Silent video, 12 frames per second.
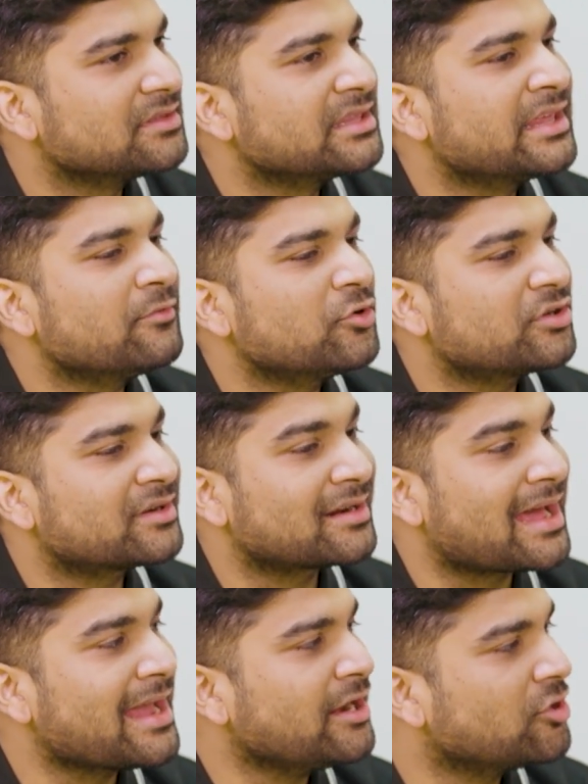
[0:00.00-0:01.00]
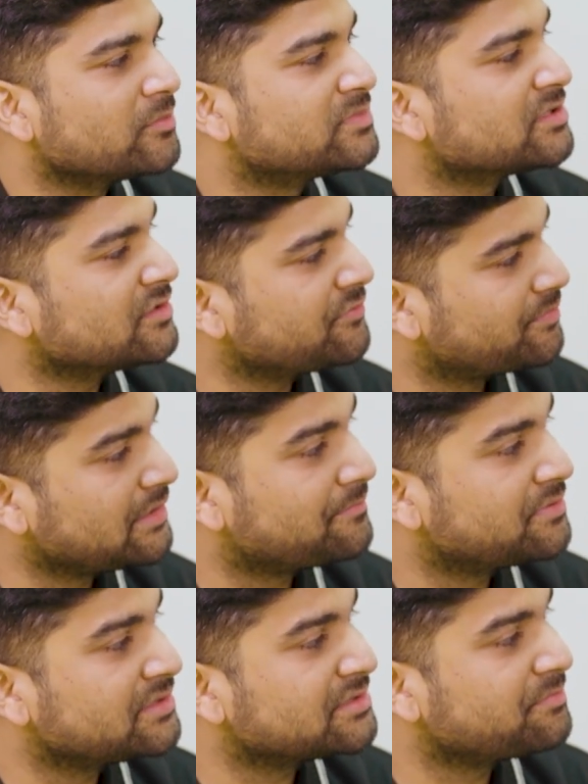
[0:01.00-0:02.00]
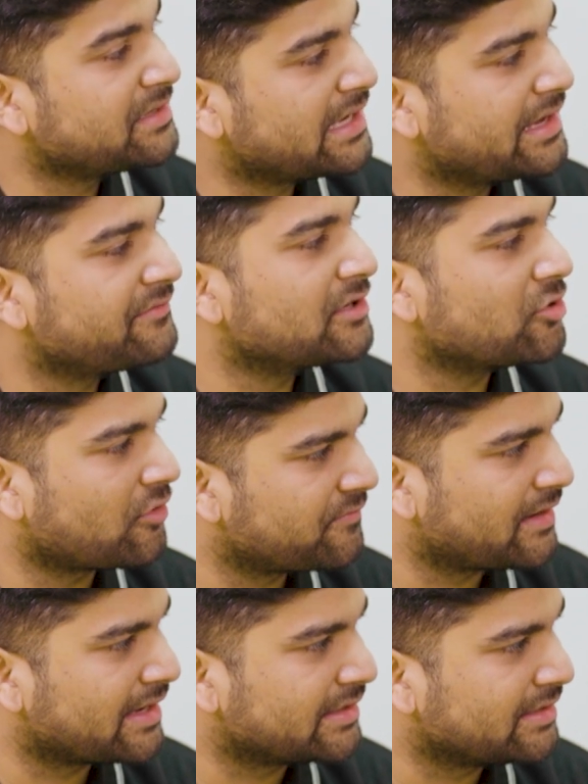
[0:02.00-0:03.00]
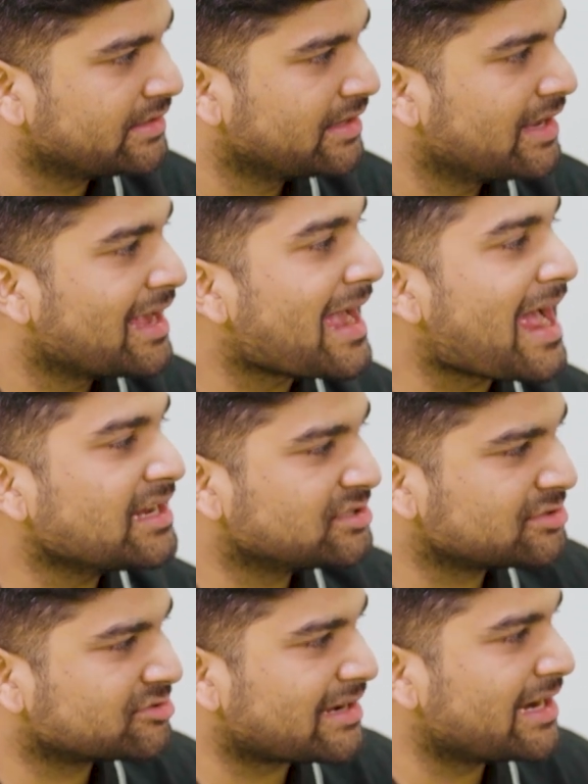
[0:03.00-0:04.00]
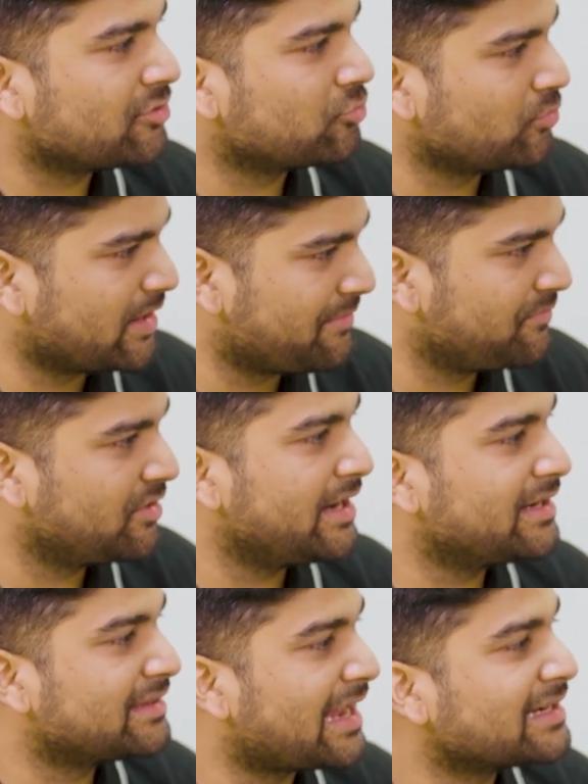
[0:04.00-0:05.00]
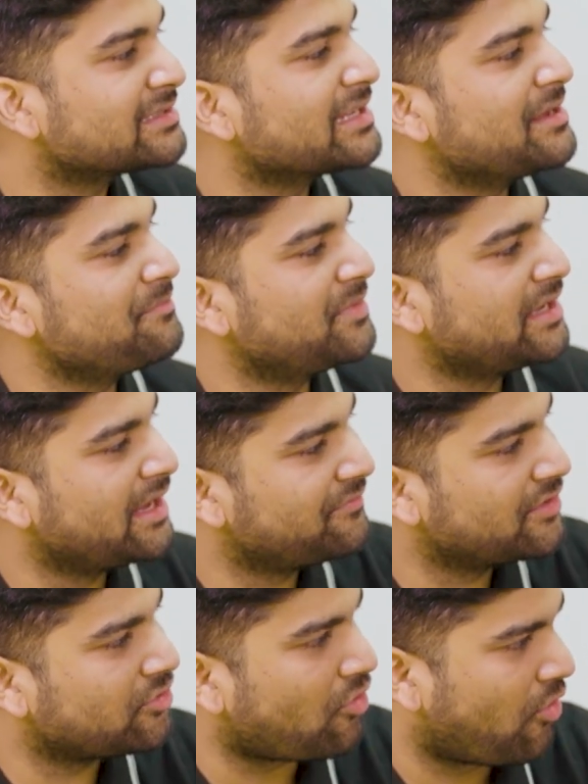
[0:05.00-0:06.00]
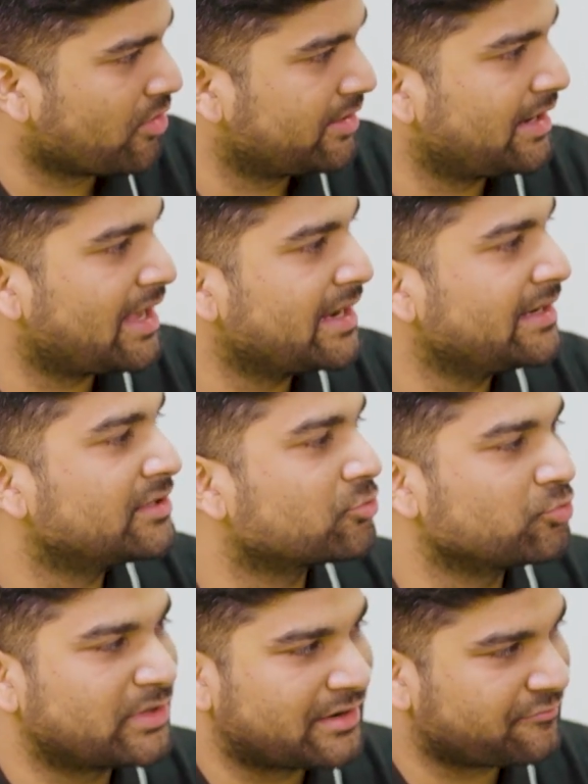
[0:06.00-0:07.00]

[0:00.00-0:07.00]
they would try and observe people's behavior offline and just try to emulate that same behavior online through their